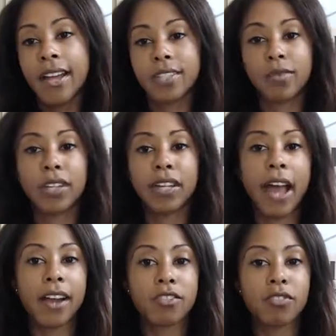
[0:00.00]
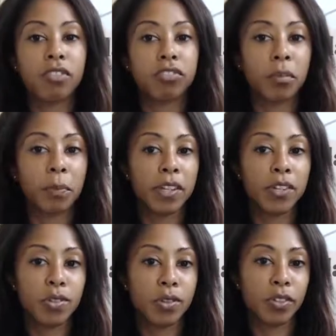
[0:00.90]
it's really natural for me
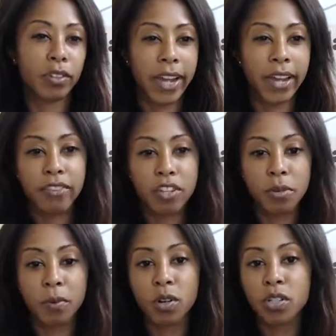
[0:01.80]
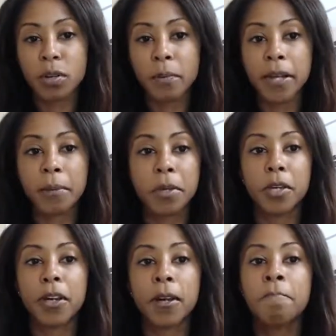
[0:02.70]
to create vision boards on my
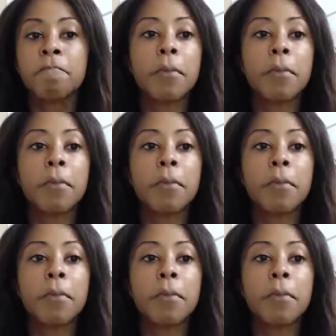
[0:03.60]
computer,